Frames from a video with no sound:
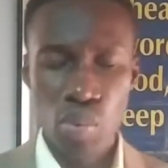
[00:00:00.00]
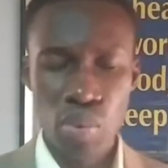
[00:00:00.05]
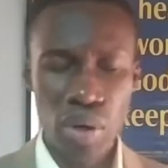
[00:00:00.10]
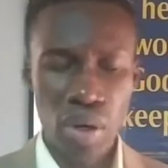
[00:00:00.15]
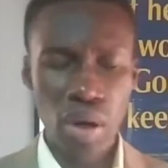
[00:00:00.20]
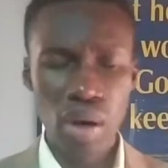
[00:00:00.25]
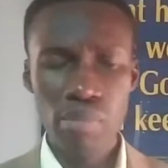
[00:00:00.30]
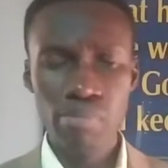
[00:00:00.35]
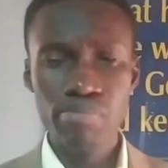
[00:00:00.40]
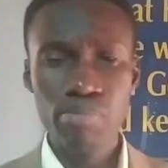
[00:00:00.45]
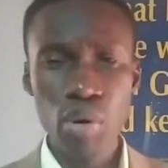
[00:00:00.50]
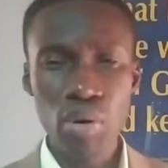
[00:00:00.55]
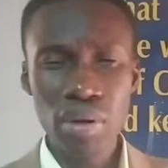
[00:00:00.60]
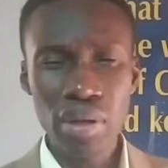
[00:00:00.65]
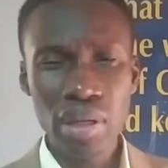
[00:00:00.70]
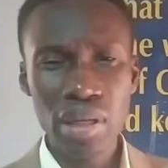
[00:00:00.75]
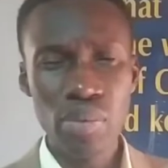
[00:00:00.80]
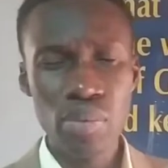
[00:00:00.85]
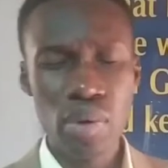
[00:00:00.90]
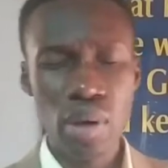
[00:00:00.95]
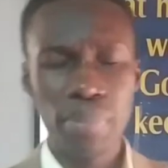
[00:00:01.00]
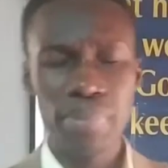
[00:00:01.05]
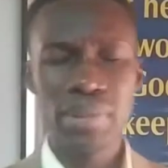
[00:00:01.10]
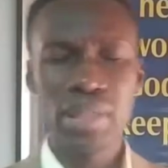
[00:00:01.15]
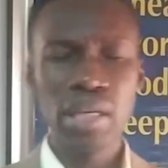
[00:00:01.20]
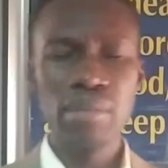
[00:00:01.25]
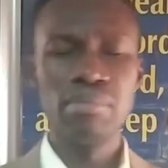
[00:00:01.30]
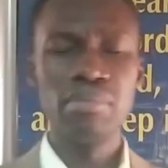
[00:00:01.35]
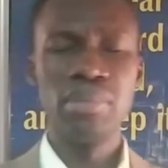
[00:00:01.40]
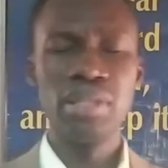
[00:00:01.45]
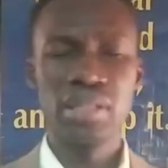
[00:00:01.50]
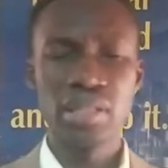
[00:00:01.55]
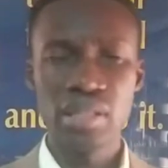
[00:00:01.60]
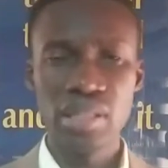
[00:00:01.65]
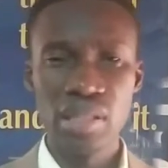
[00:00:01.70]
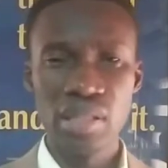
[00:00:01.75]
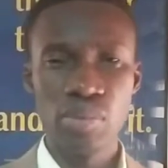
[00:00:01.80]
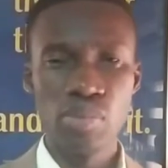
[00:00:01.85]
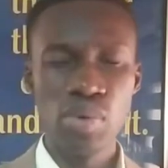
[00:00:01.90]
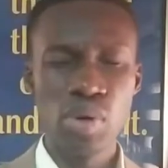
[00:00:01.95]
We come boldly, we obtain
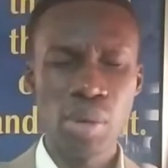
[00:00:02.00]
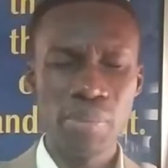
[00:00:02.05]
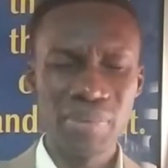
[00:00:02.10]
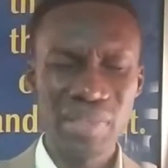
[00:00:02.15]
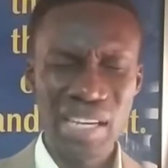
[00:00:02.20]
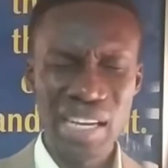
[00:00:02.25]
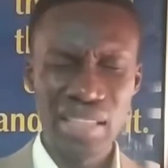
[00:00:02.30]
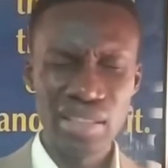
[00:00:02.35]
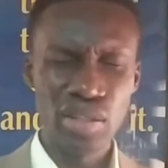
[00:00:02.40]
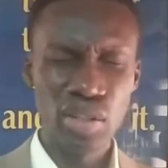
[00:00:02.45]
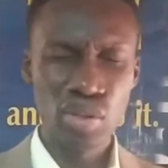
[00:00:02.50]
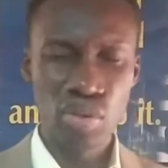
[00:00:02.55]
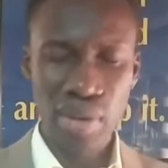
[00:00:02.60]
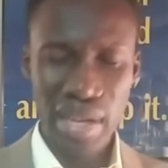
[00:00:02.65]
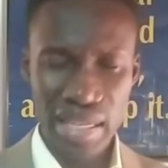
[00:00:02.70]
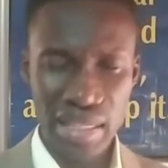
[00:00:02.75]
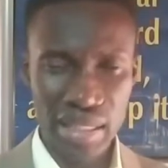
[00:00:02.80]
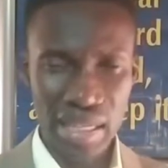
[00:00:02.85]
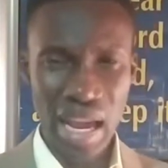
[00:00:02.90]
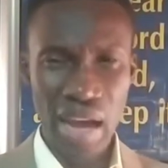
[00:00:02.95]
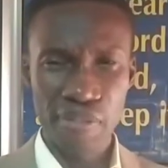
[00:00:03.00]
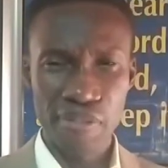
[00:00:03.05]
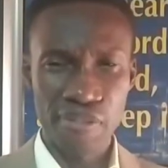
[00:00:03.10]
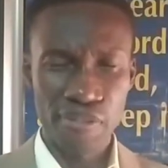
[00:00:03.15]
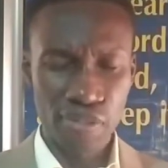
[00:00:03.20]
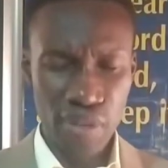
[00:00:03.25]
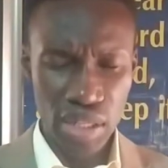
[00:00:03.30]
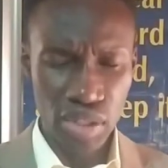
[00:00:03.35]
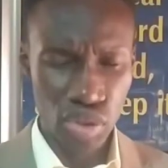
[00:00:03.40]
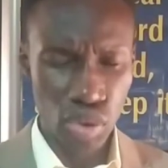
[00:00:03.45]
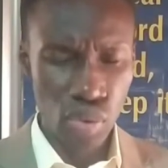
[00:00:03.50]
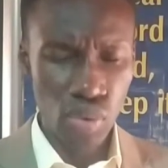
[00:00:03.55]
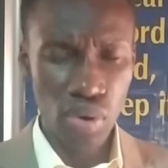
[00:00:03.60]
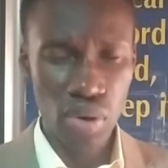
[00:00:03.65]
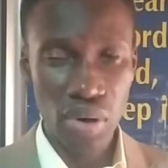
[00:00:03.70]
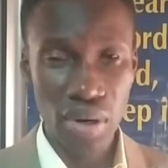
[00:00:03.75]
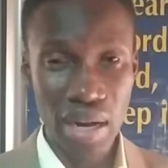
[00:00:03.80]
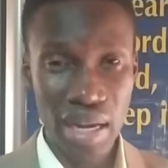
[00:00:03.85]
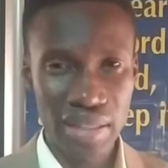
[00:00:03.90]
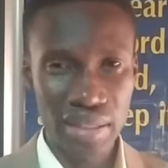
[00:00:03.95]
mercy, we obtain grace afresh, O
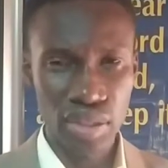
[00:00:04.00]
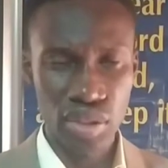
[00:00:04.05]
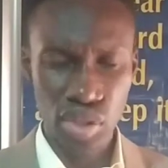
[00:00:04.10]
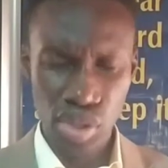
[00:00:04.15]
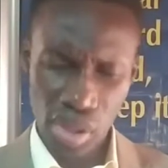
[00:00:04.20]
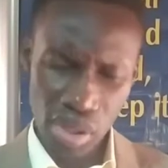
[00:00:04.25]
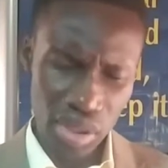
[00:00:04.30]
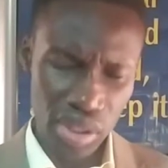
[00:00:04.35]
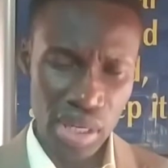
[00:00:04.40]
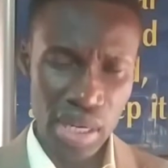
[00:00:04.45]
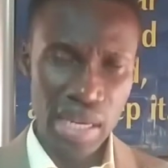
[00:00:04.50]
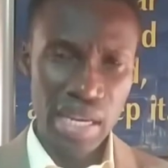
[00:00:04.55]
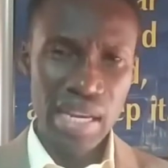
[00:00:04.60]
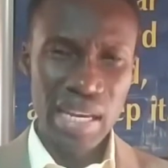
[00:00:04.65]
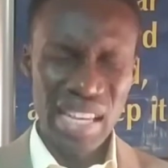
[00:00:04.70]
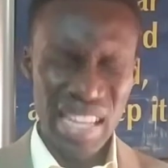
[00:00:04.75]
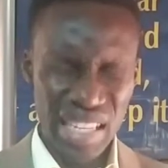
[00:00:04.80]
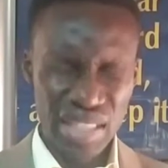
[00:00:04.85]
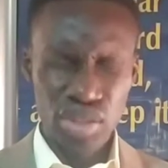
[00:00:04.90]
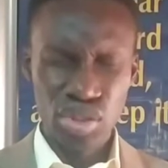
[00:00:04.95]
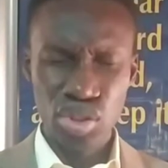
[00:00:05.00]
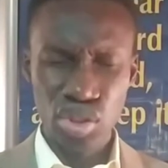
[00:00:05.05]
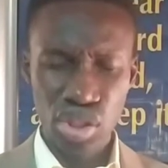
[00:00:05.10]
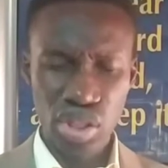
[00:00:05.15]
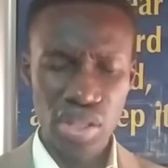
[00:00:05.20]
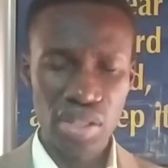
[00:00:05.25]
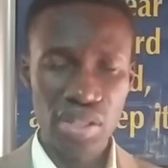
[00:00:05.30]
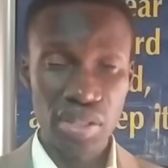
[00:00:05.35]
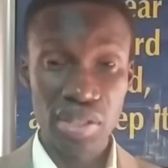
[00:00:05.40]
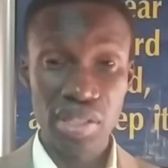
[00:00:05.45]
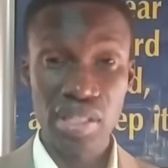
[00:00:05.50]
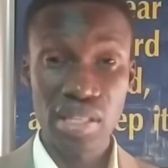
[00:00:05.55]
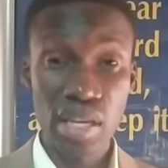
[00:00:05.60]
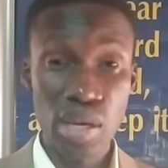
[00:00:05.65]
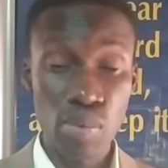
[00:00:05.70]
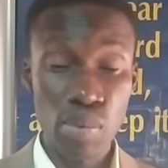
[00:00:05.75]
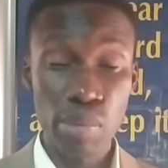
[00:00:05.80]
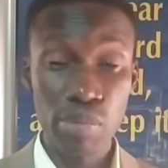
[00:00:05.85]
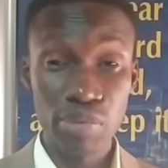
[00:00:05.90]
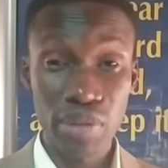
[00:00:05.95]
God, as a church. In Jesus'
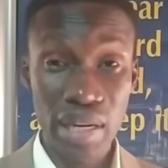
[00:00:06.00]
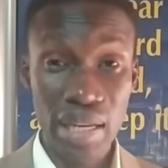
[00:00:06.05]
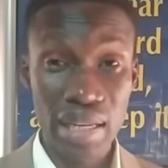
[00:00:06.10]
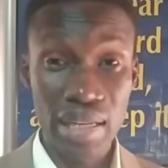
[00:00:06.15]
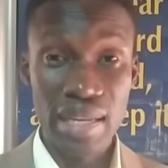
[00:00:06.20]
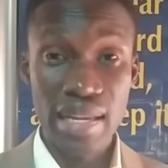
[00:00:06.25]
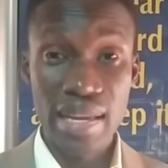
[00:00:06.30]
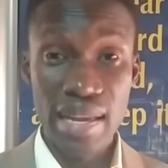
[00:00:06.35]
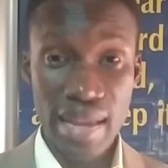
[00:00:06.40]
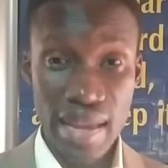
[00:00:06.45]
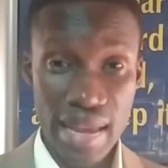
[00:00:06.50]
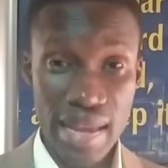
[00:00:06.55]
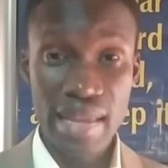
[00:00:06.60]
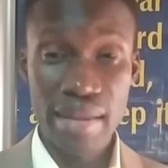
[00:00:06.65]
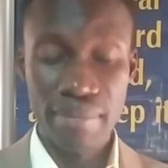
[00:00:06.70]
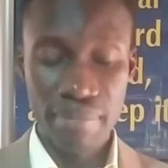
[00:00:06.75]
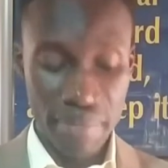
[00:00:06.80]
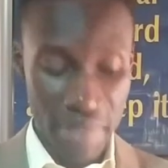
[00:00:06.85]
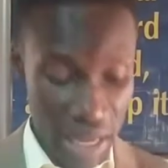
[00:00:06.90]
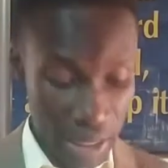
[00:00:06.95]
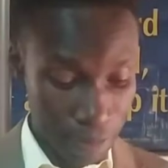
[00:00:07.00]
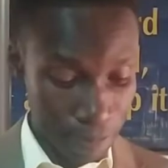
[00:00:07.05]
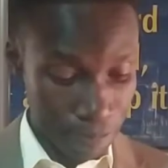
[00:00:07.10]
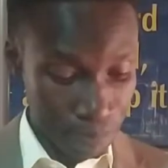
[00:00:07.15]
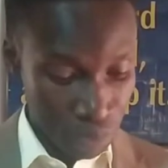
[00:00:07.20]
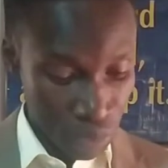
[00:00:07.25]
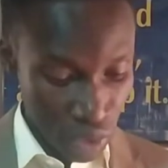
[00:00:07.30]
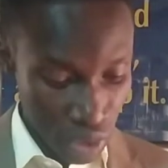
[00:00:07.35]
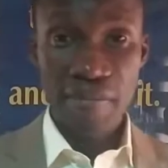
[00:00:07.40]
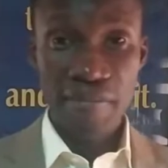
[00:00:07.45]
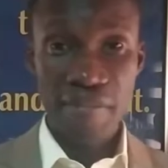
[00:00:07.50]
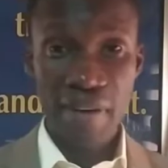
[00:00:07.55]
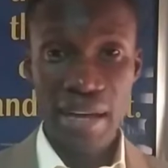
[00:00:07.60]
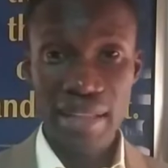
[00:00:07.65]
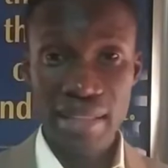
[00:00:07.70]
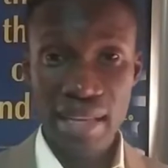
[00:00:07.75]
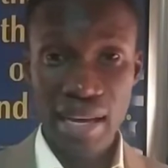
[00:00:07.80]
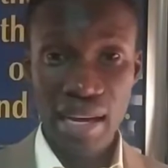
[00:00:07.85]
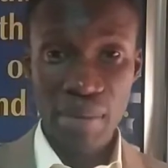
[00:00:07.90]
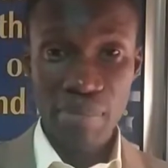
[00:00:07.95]
name we pray. Amen.
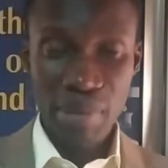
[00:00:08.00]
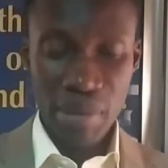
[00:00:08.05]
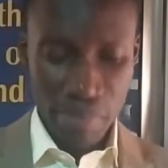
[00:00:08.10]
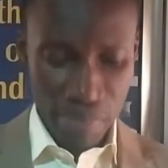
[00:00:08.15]
Father, be